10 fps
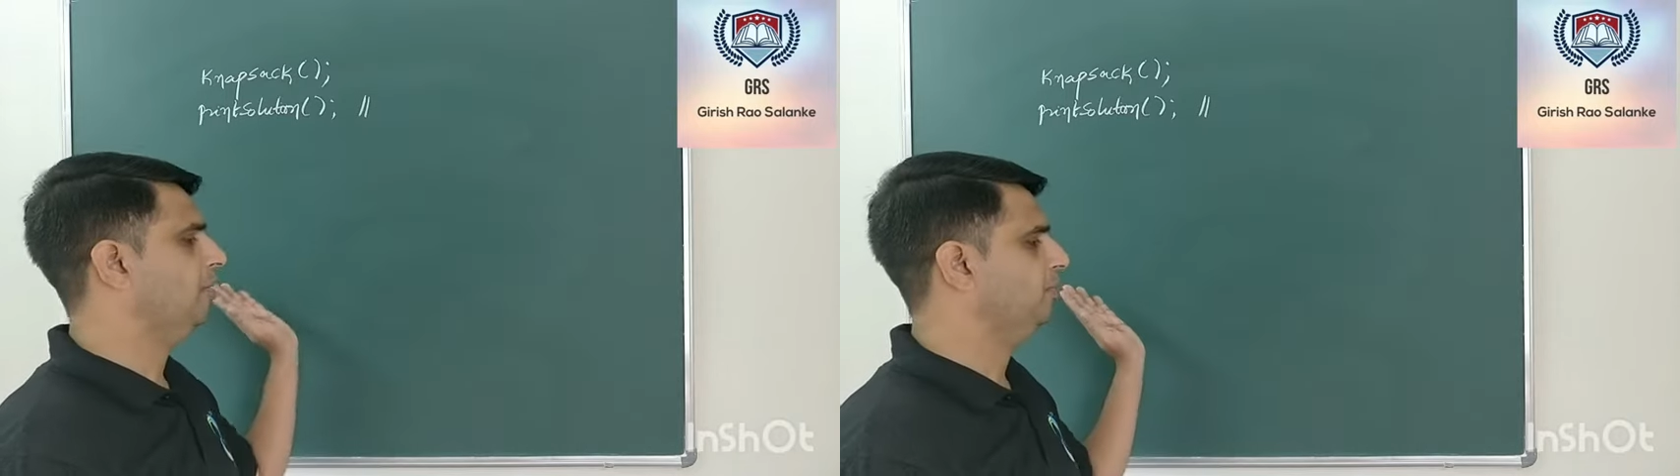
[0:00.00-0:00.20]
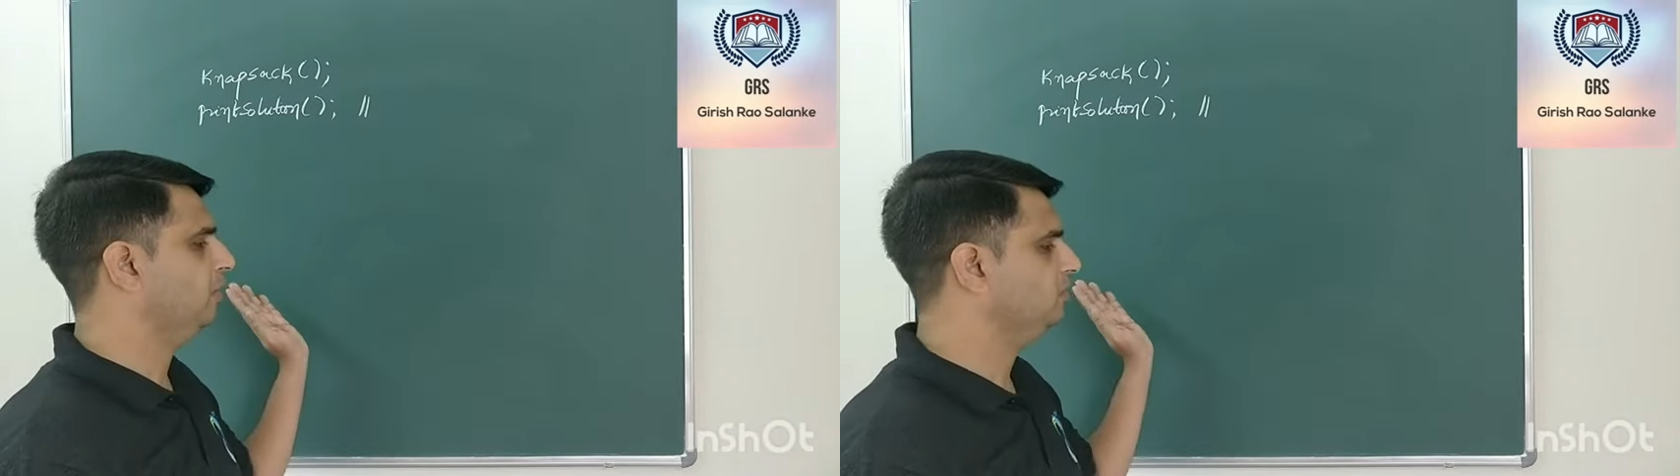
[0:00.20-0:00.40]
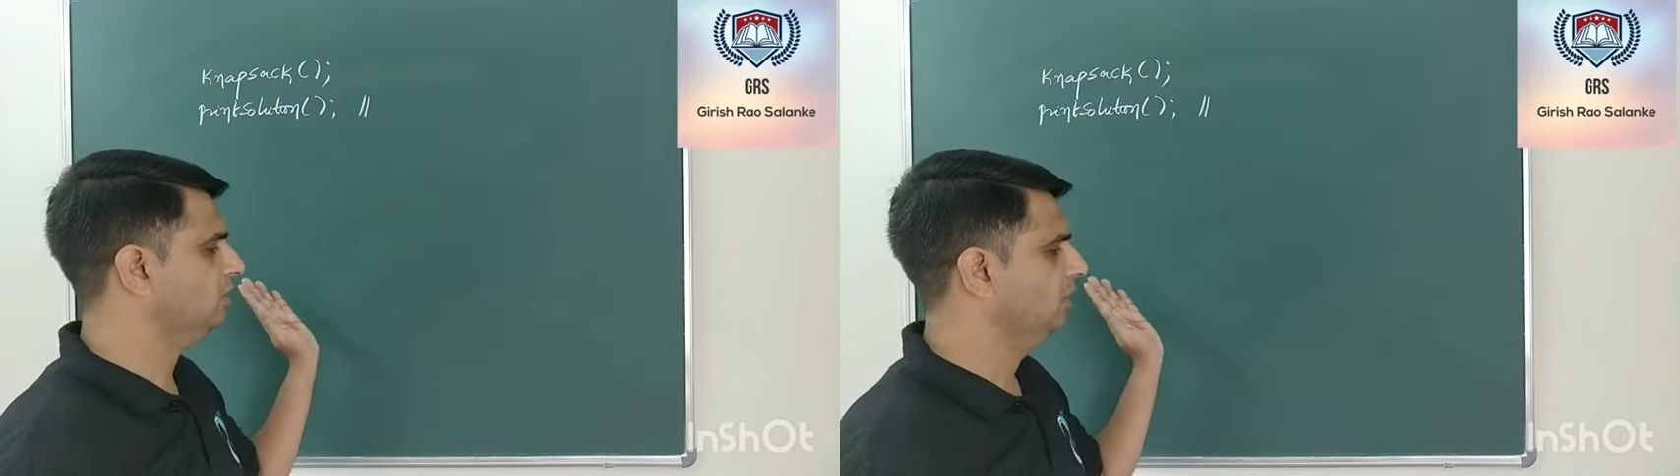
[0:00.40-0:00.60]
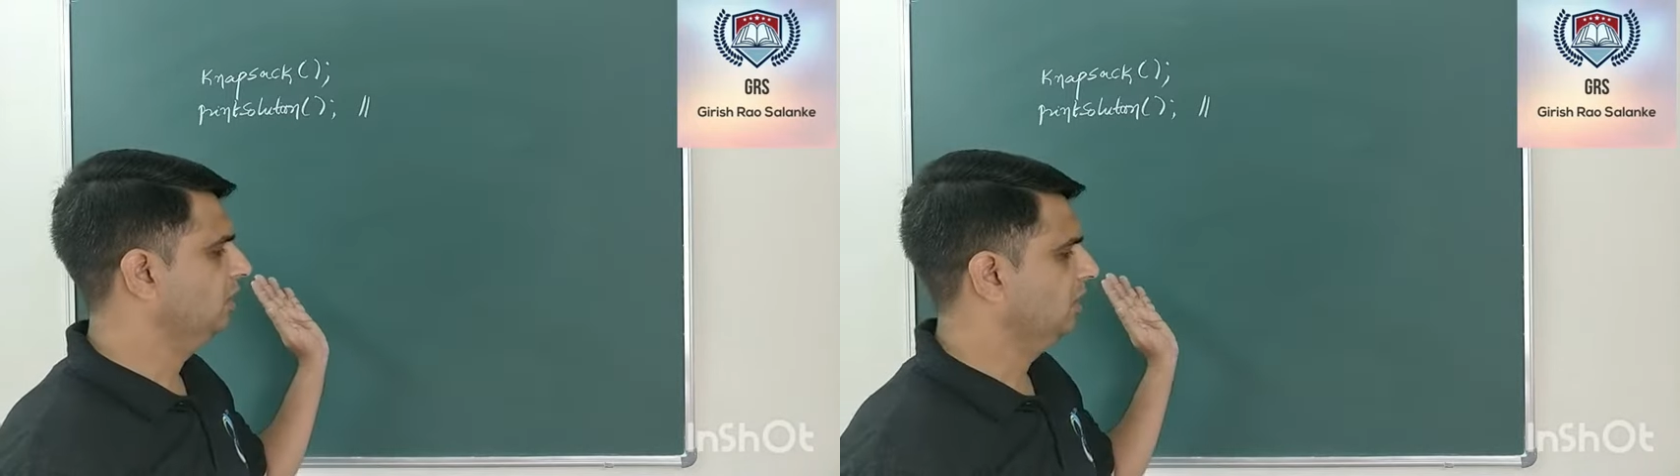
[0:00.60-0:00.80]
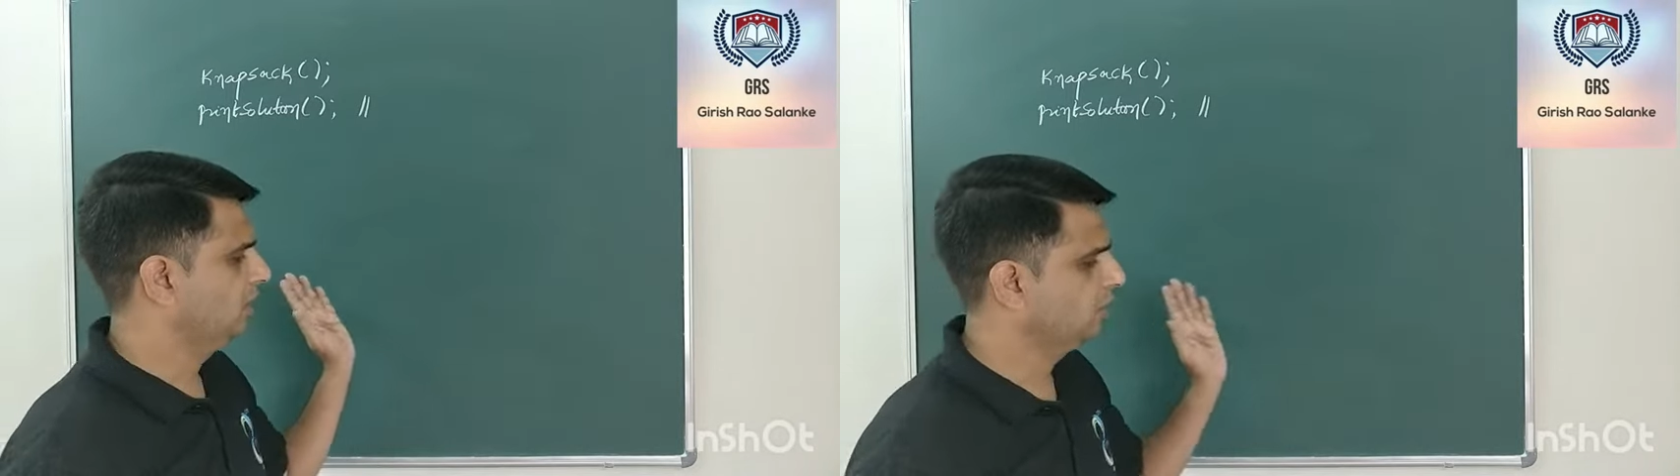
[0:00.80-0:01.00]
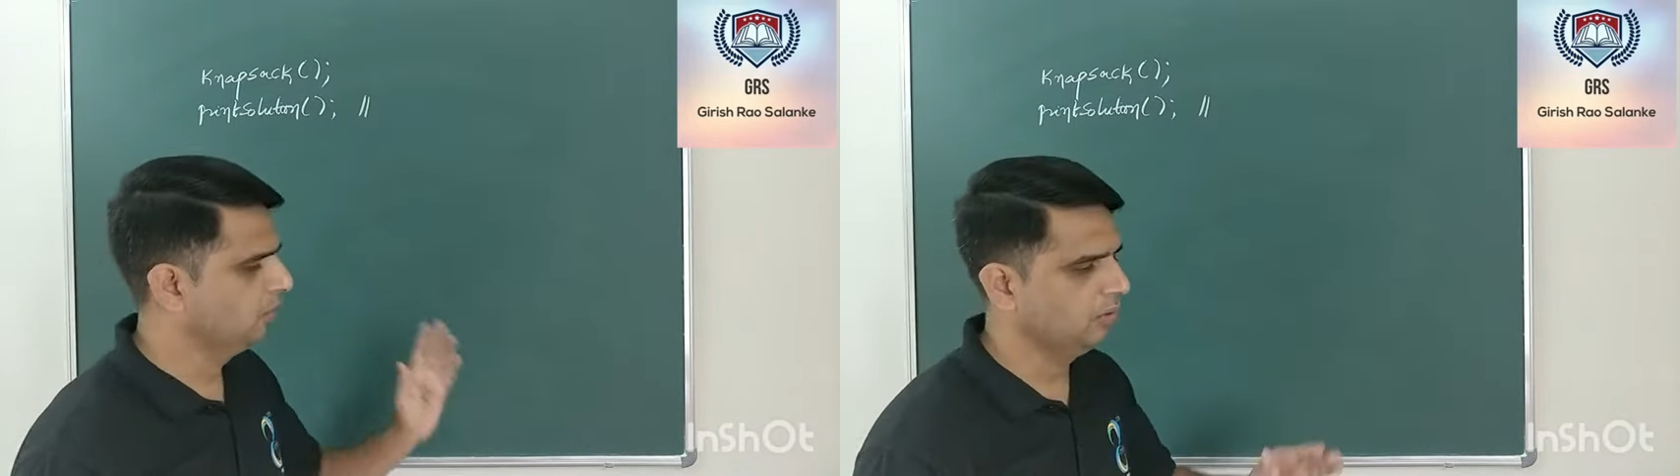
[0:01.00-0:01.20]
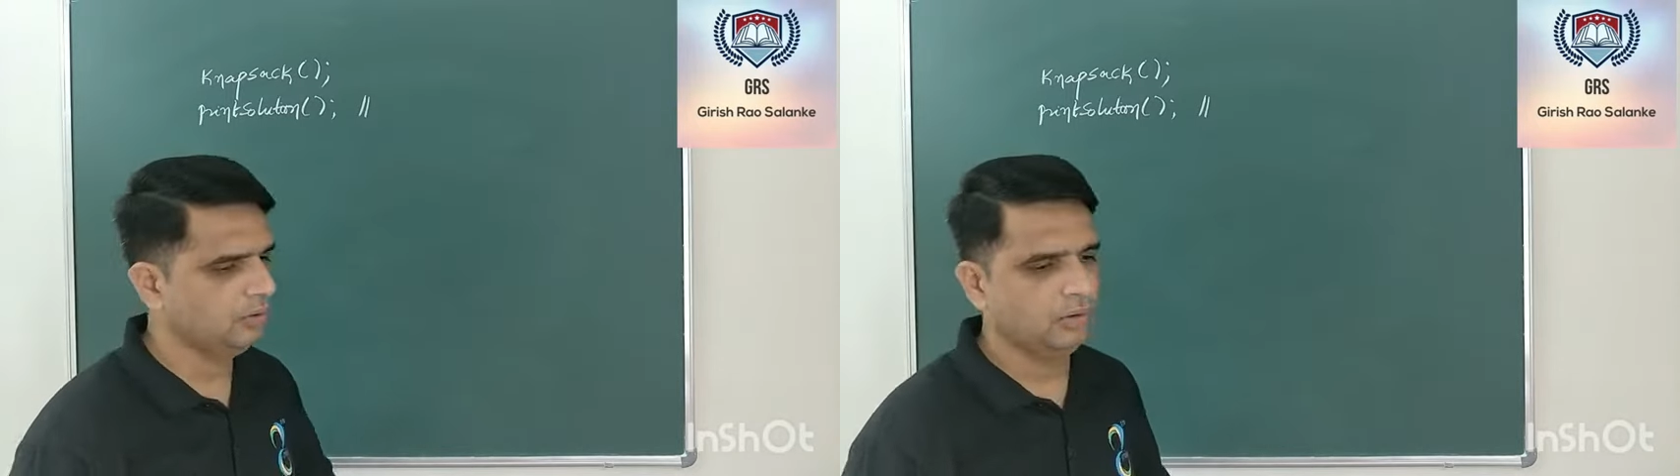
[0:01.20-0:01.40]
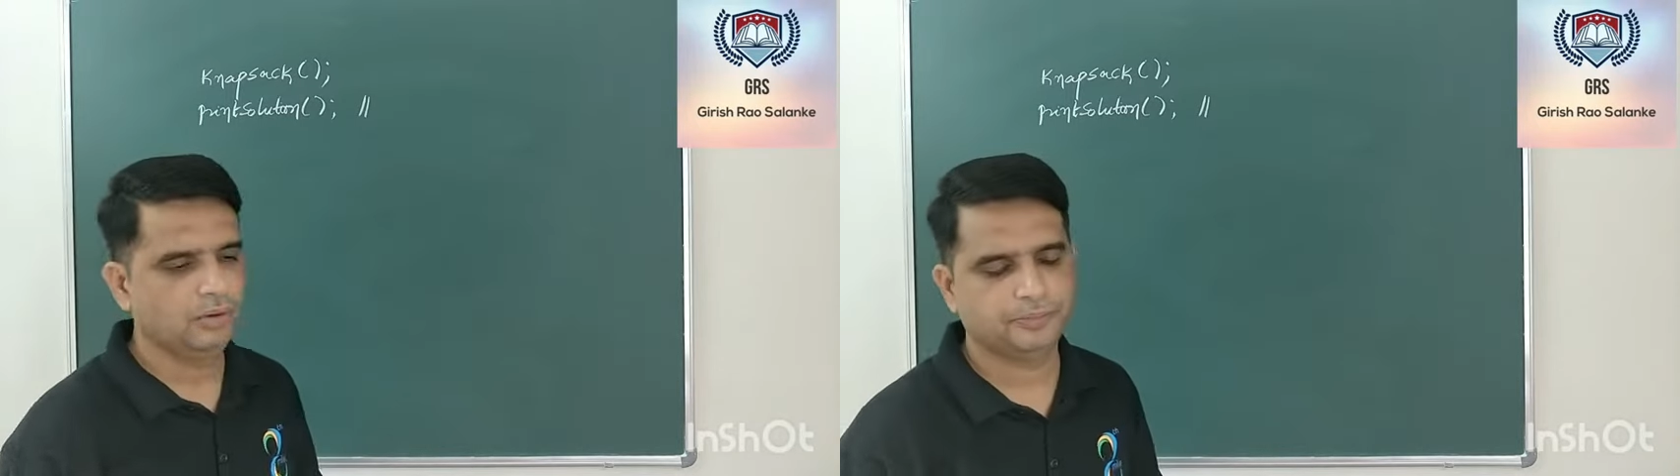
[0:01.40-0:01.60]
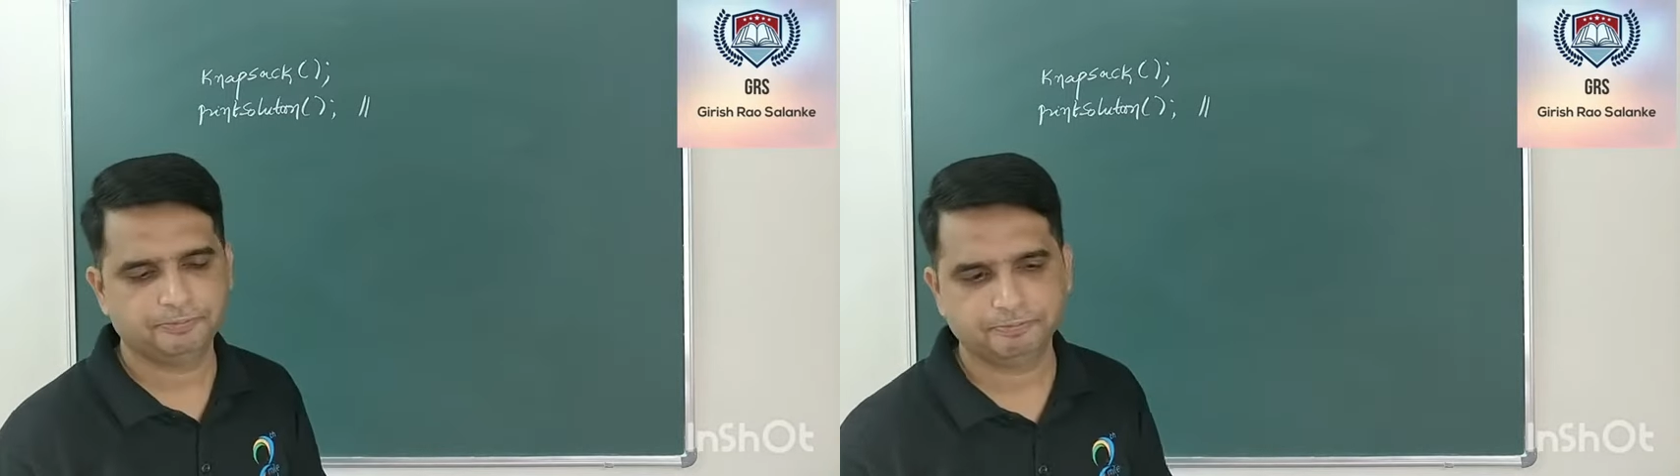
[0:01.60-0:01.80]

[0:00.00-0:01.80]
approach to